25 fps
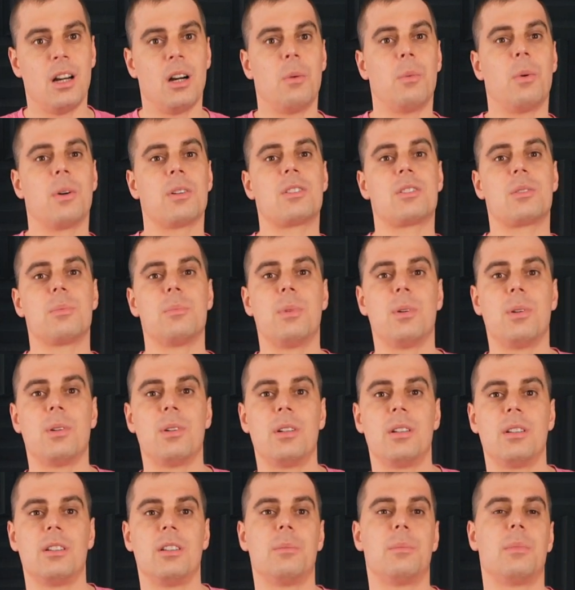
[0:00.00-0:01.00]
What's
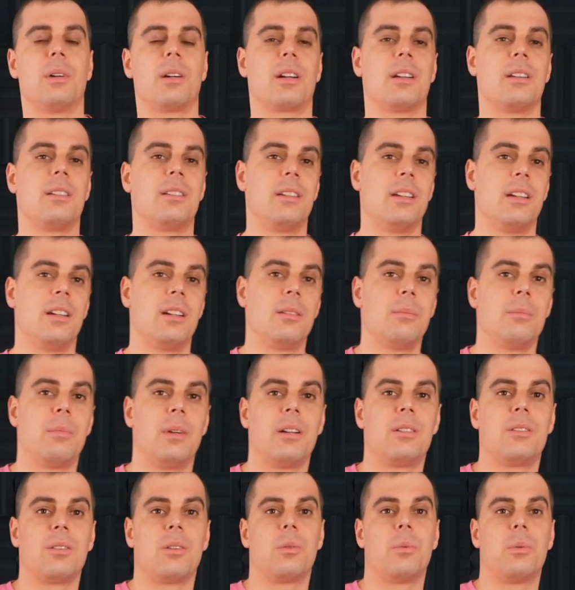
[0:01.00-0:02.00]
more, the marketeer
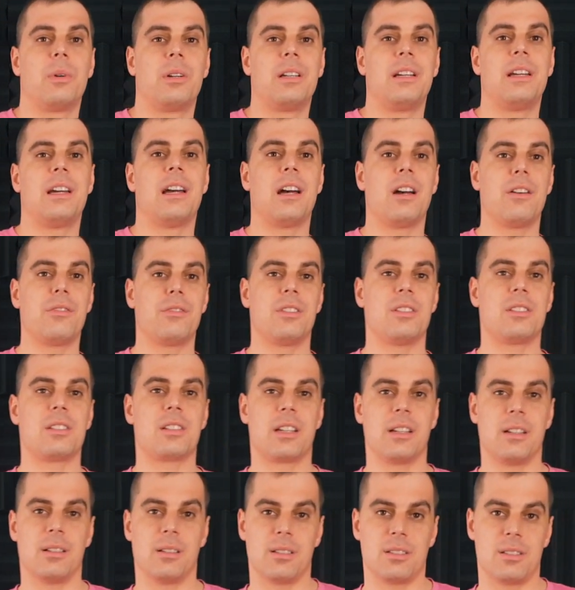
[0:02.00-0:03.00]
might already have the
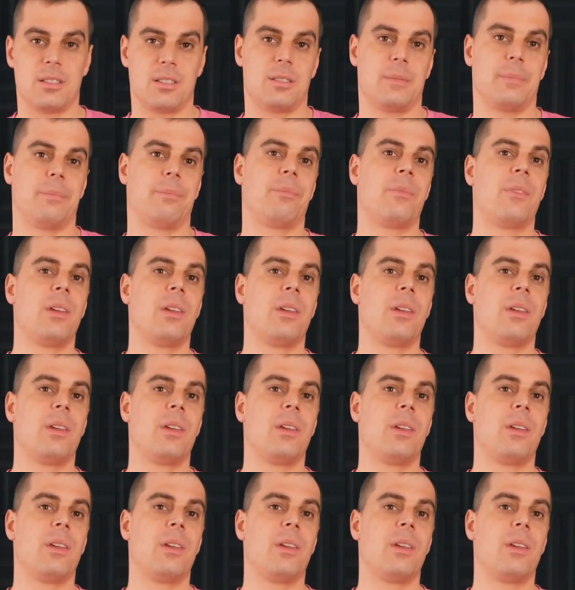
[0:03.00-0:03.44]
skills.